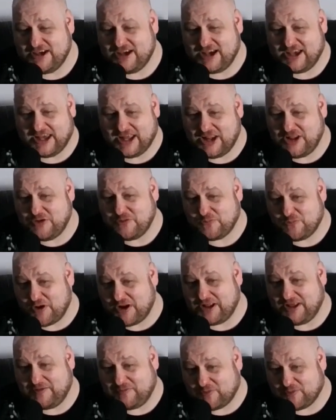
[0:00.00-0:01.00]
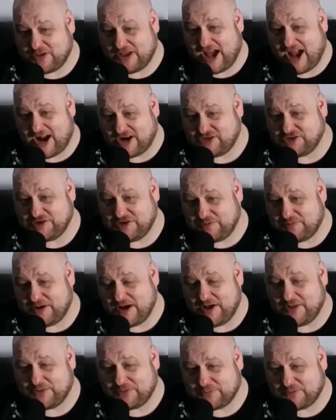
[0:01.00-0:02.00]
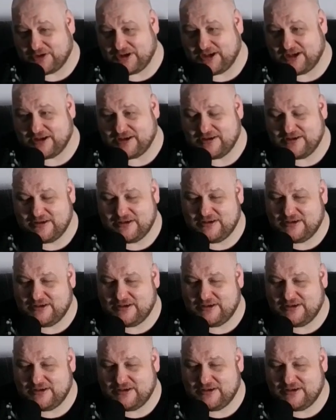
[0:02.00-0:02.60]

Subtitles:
and getting you ready for the action in round 3.